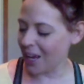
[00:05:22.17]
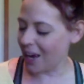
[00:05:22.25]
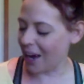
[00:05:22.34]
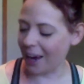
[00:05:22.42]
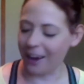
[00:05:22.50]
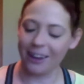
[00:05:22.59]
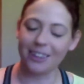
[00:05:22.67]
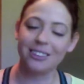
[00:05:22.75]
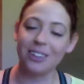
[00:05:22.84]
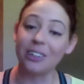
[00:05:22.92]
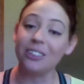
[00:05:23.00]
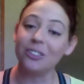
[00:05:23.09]
I
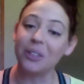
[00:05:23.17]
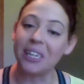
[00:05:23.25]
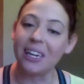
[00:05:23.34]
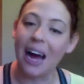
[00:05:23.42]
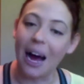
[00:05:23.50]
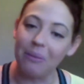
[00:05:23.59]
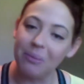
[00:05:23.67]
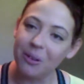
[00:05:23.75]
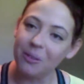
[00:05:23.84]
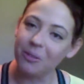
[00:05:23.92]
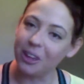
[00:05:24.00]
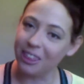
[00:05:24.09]
started doing an app
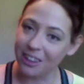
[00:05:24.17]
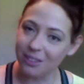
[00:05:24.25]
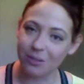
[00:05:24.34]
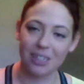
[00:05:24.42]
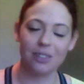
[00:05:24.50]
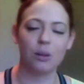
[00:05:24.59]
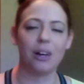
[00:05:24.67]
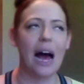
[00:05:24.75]
with this one as well.